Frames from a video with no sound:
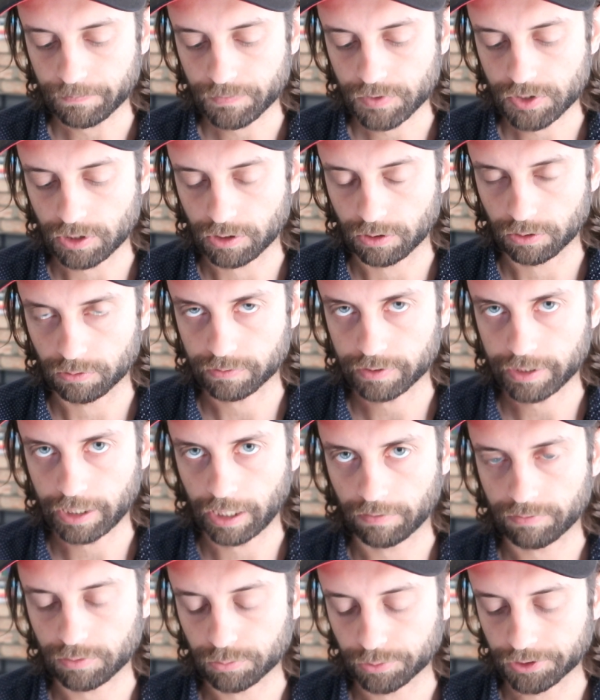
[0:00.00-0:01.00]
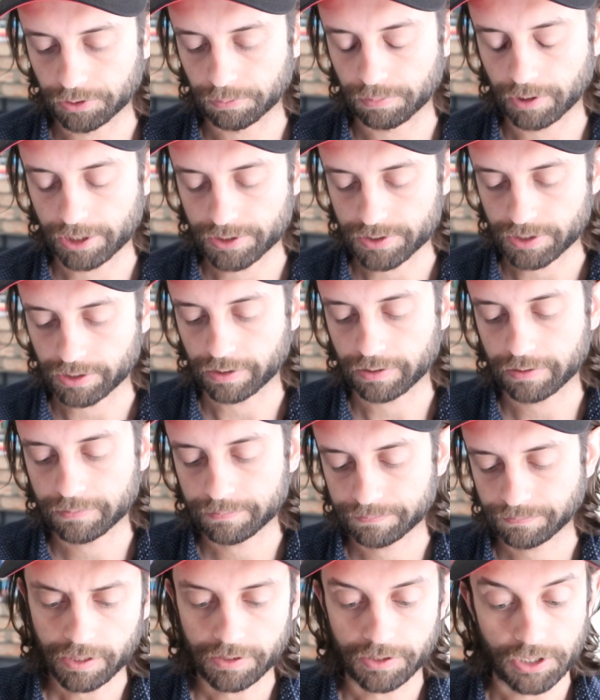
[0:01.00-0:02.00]
So careful with your pricing.
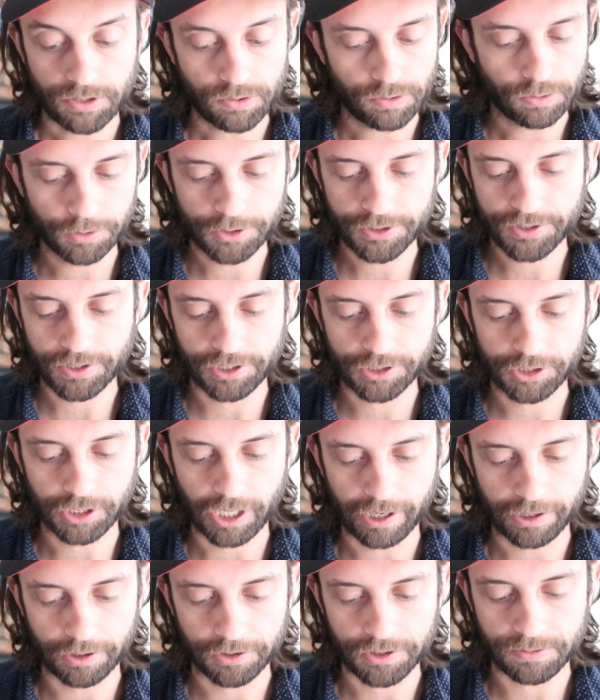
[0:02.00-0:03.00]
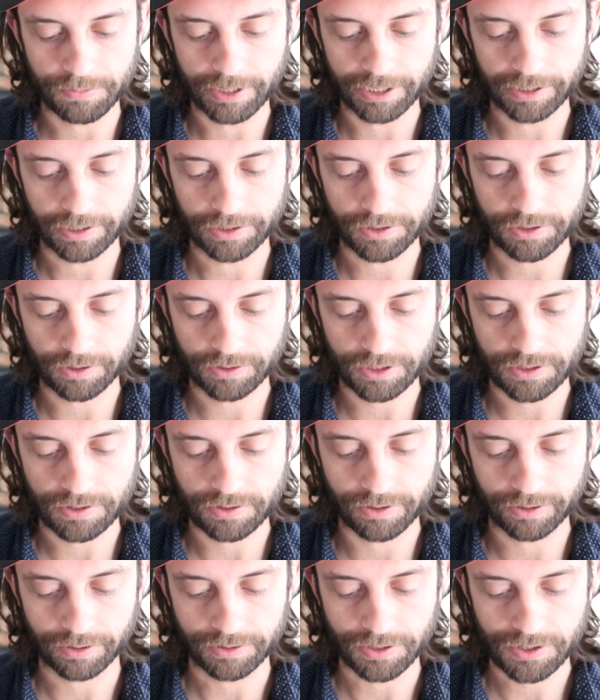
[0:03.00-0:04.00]
This one was a shocker to me that it took this
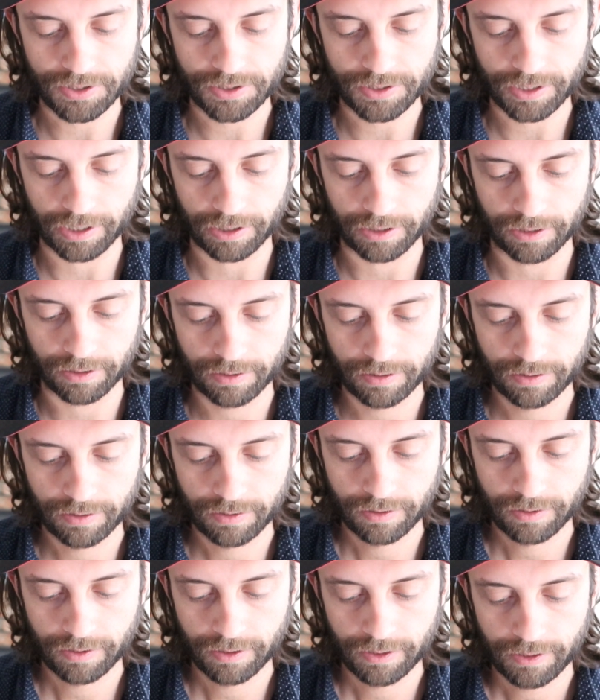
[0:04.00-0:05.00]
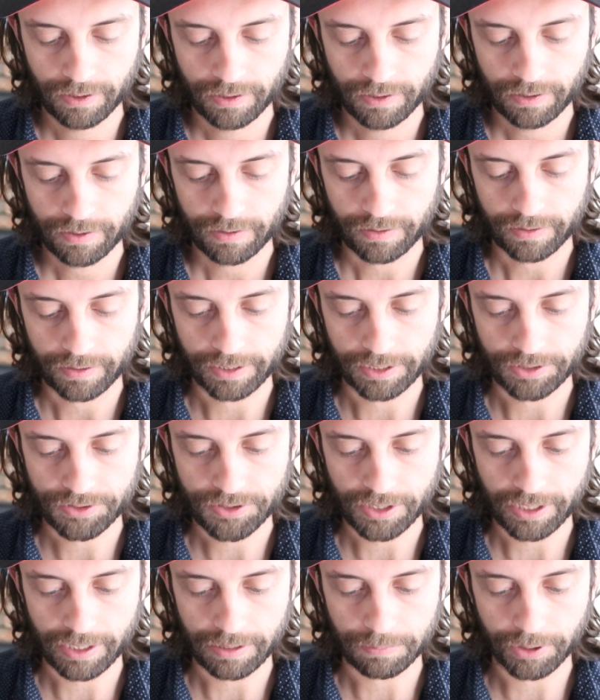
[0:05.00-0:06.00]
long to sell.
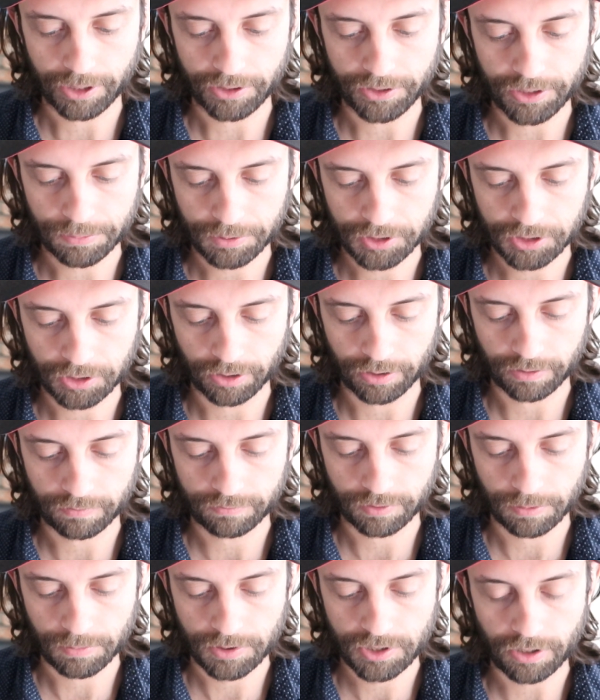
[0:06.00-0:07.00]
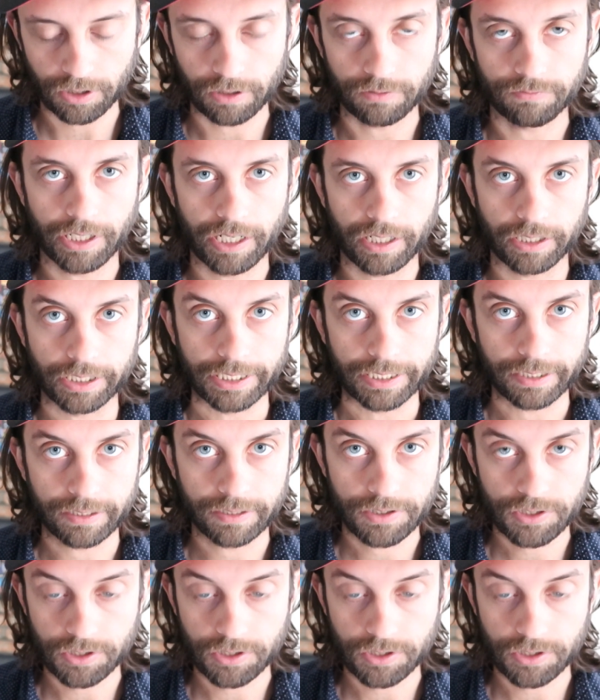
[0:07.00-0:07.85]
It's a button-up shirt from Salt Valley.